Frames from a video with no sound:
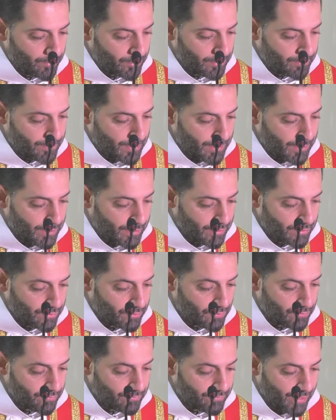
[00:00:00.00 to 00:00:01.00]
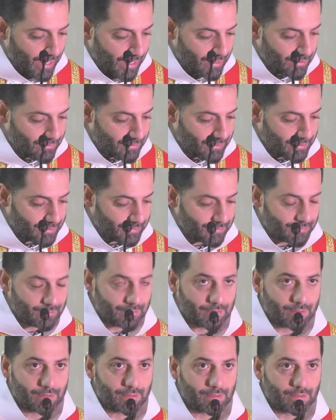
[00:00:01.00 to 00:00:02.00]
would be to
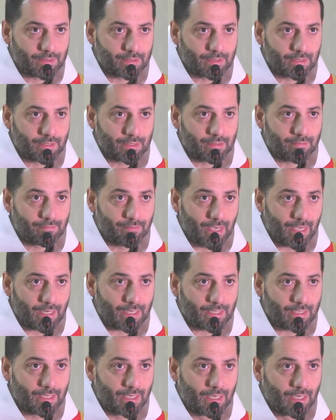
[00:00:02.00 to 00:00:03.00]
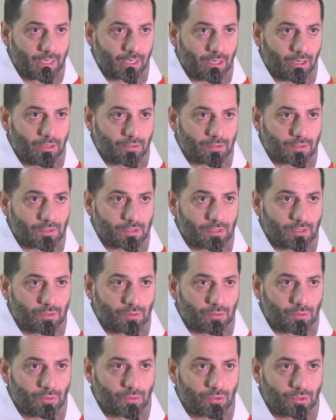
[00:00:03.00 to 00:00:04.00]
violate the very
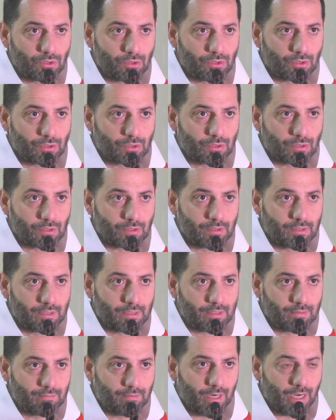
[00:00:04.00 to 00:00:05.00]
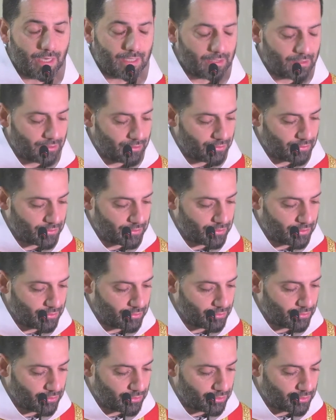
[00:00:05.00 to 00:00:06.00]
constitution, divine
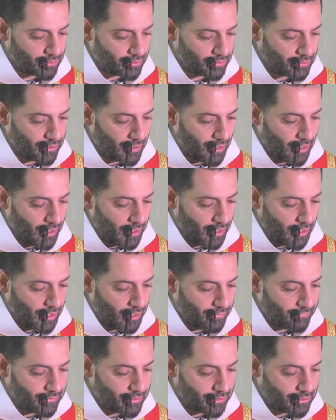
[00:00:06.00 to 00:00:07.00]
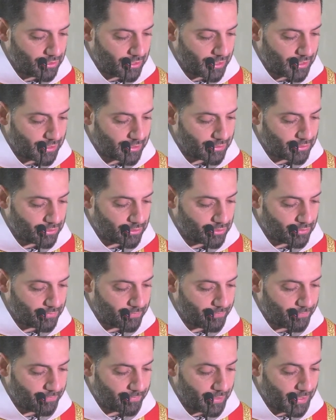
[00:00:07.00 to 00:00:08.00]
constitution of the church.
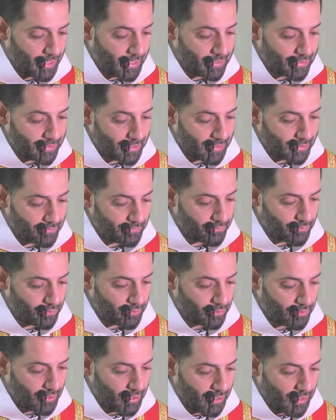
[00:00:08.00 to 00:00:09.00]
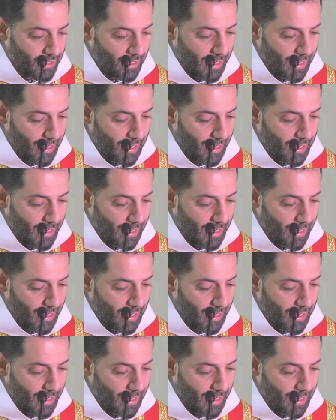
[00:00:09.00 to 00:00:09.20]
And therefore,